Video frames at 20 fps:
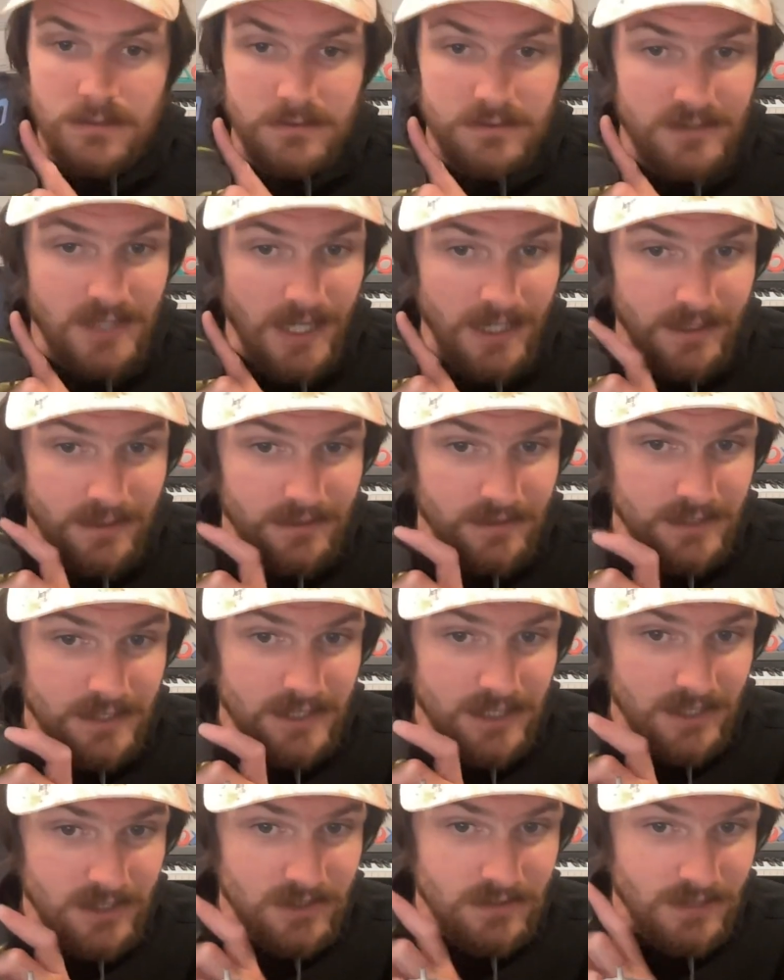Technically,
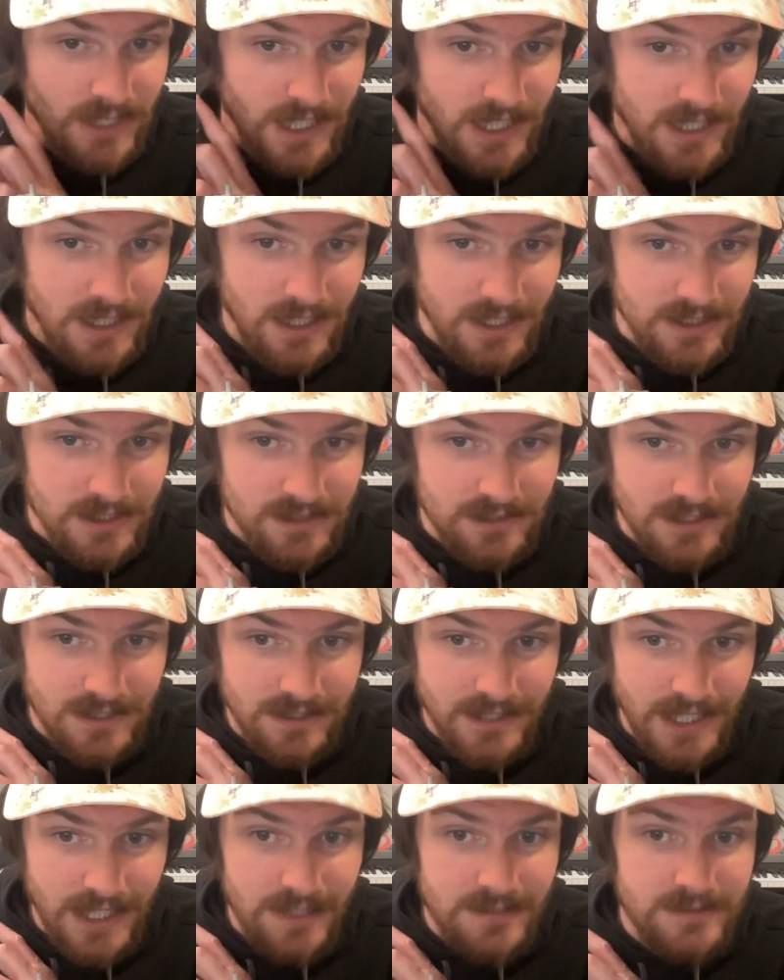yes, you can. I just did
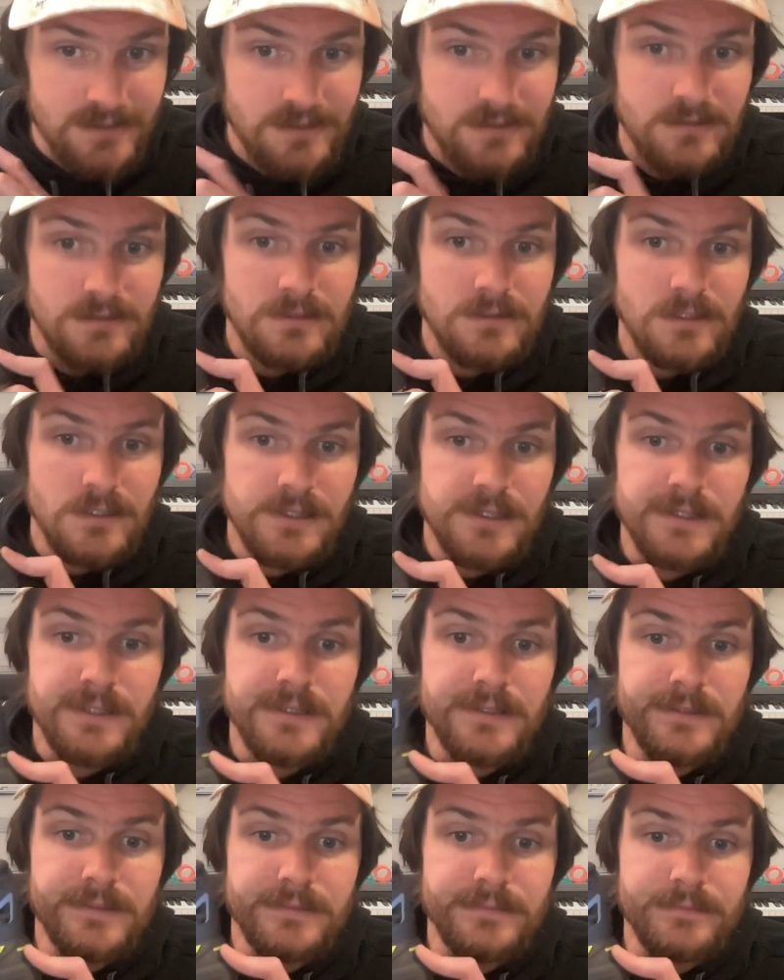that.
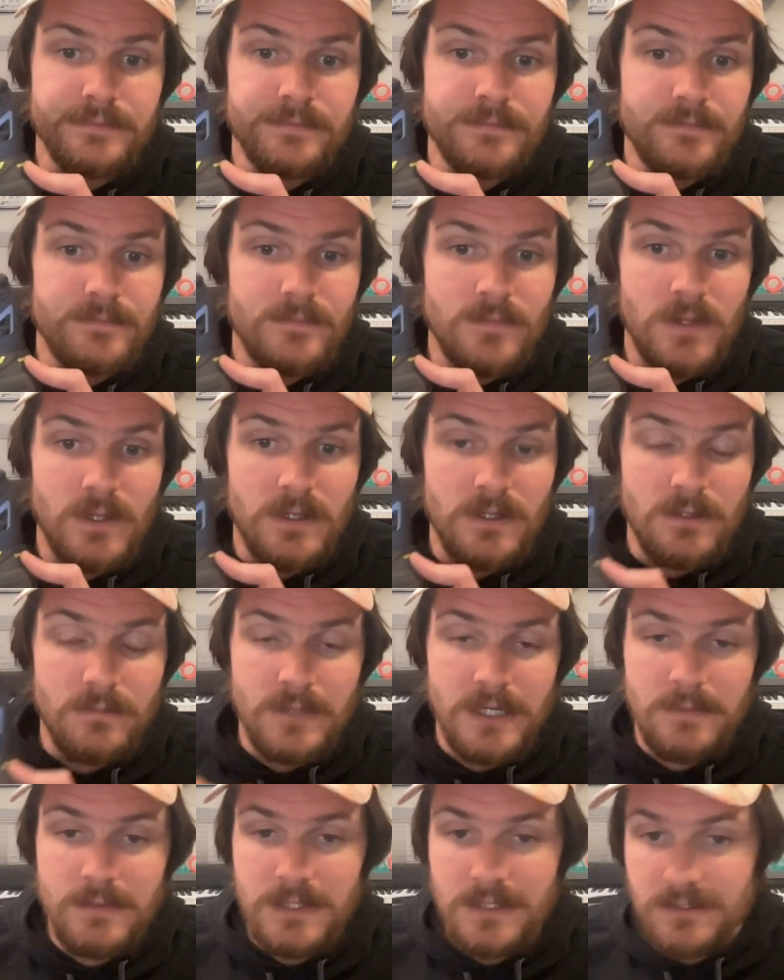There
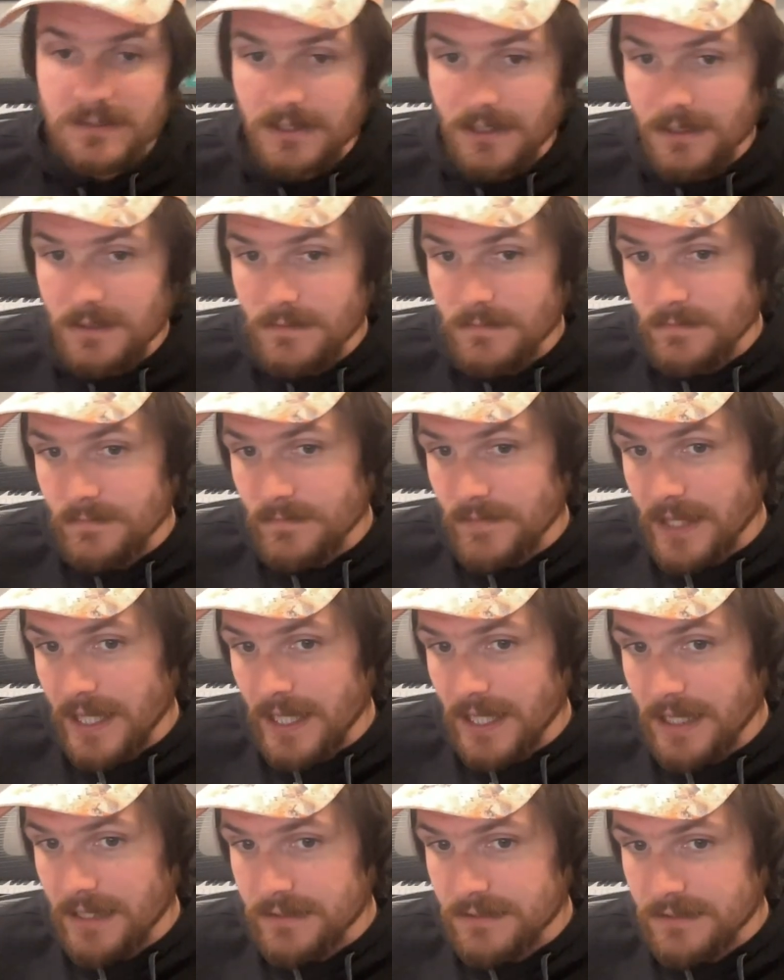may be some
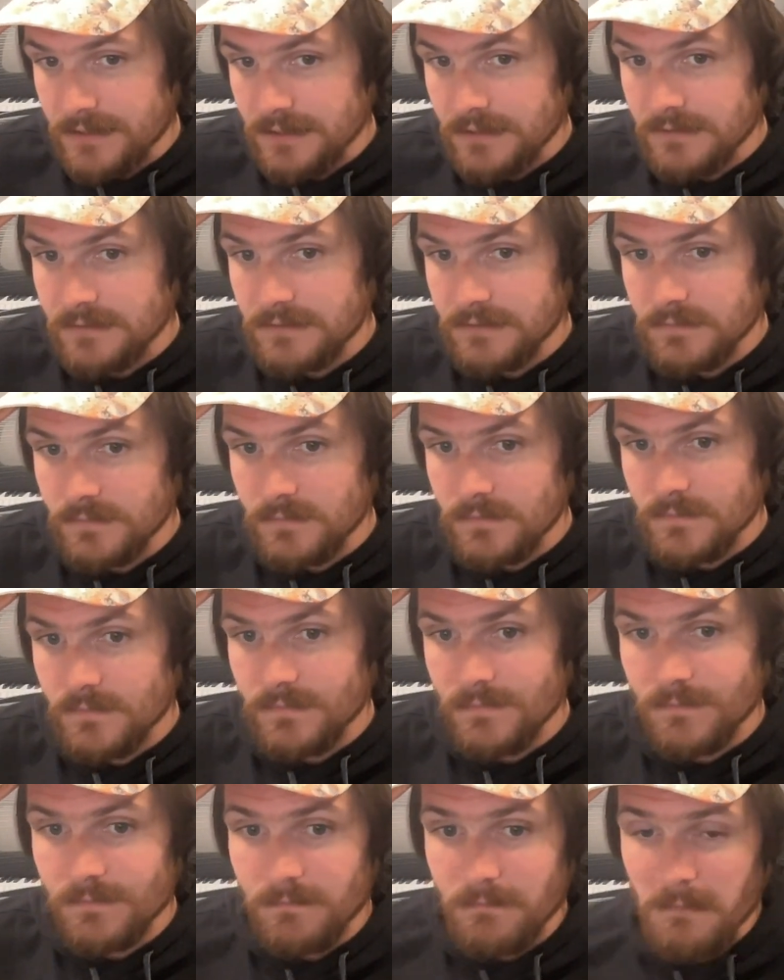that
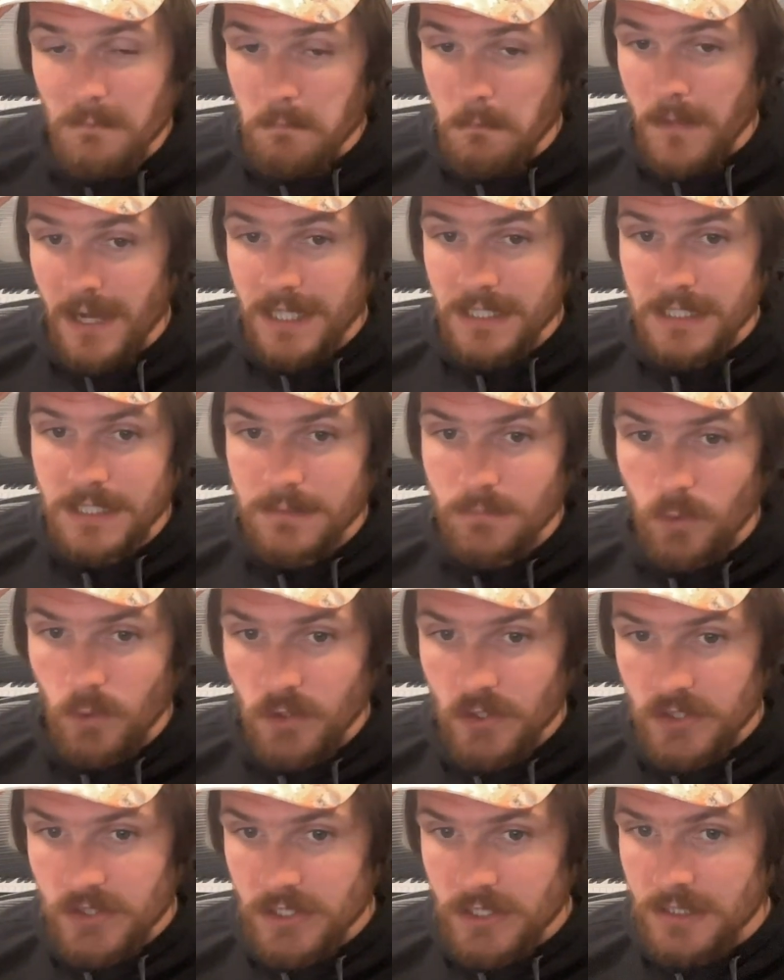might need more
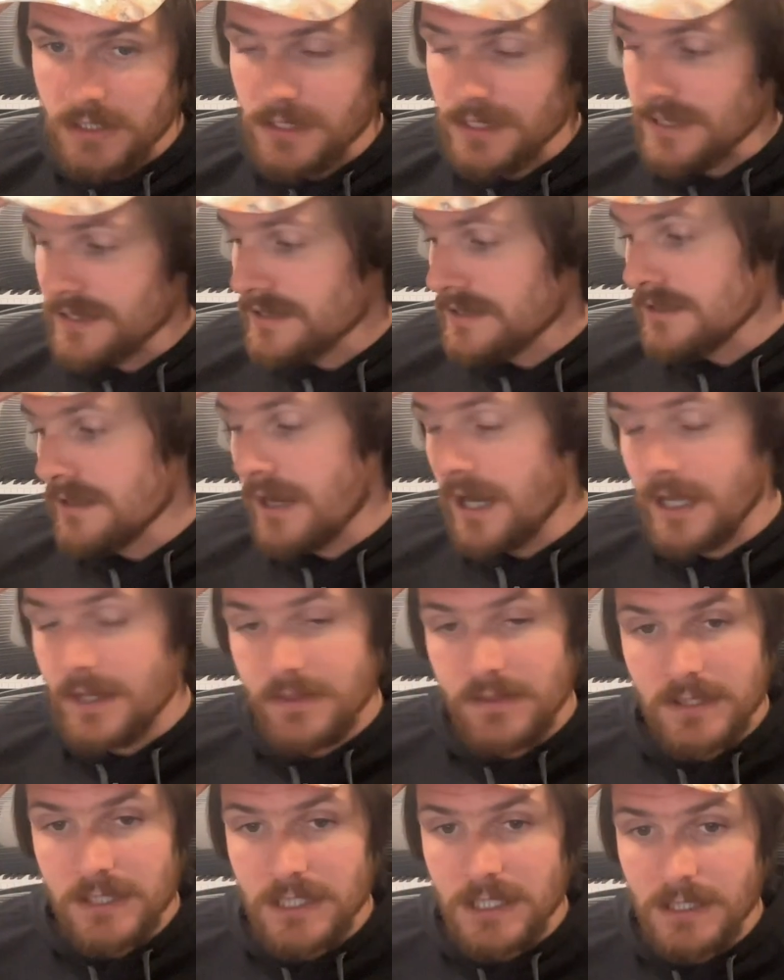cushion. It's
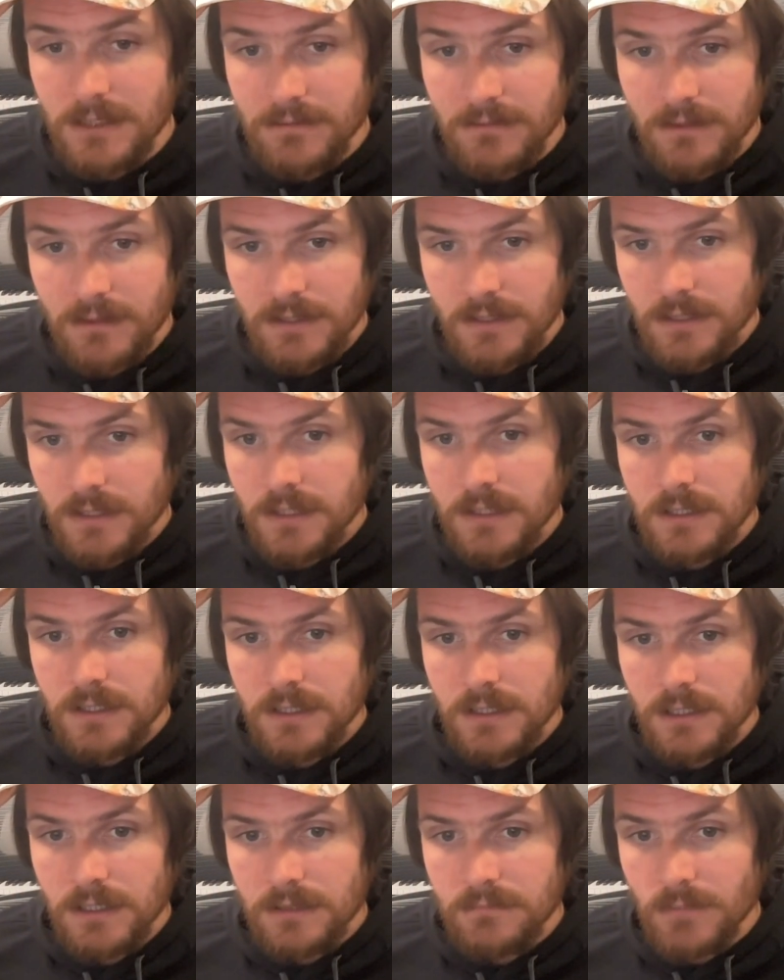not the
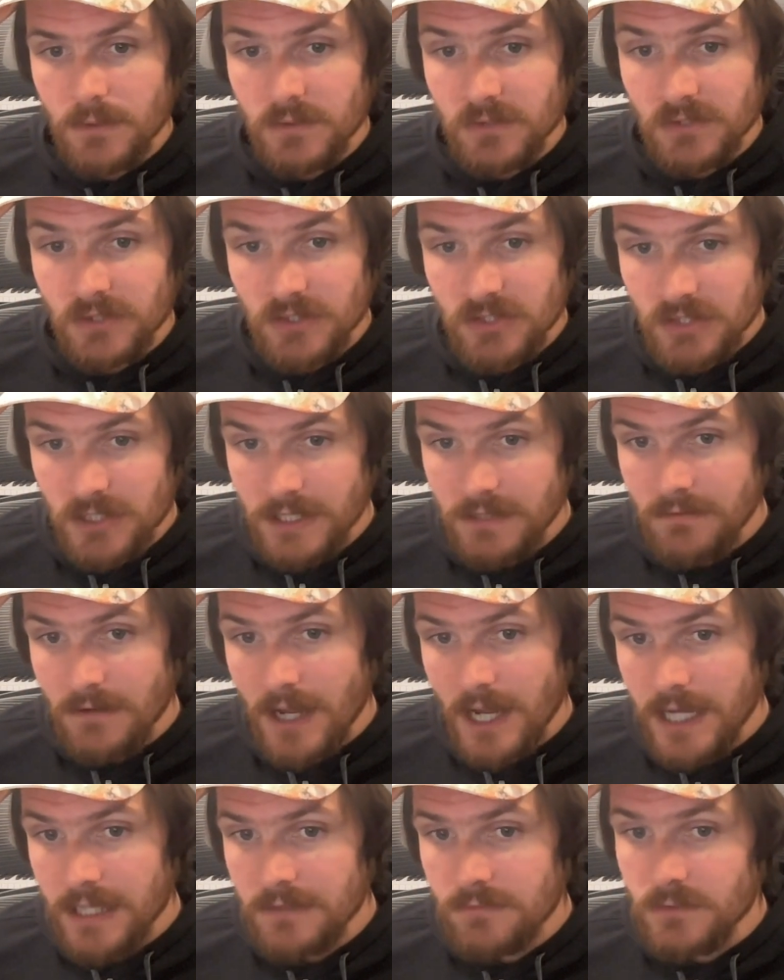most cushiony
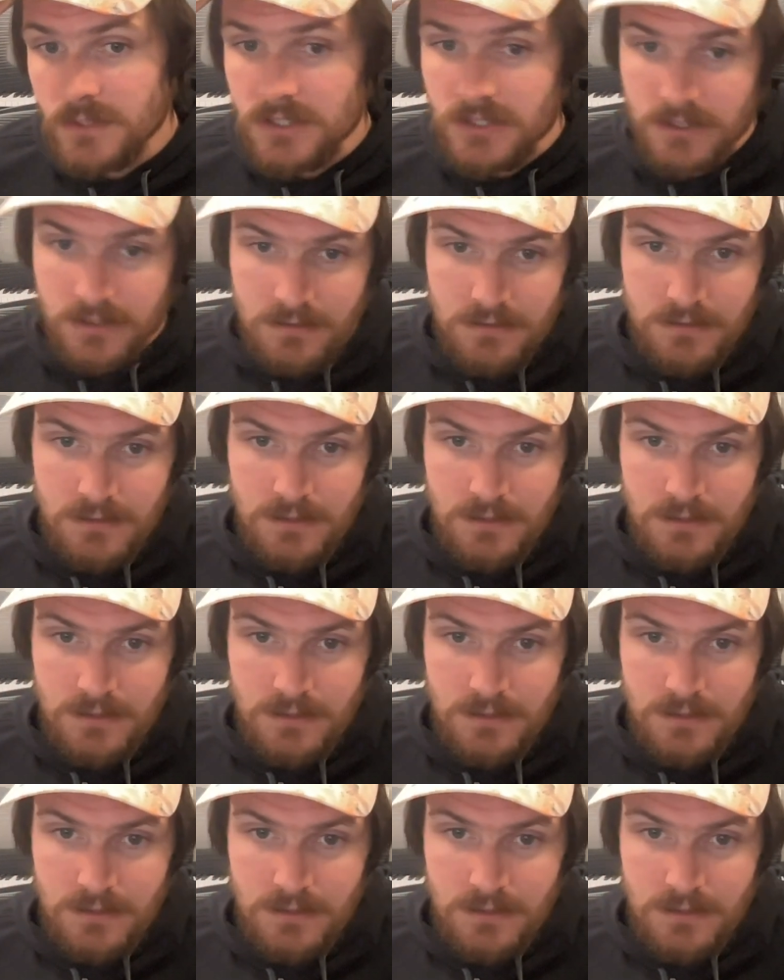ride, which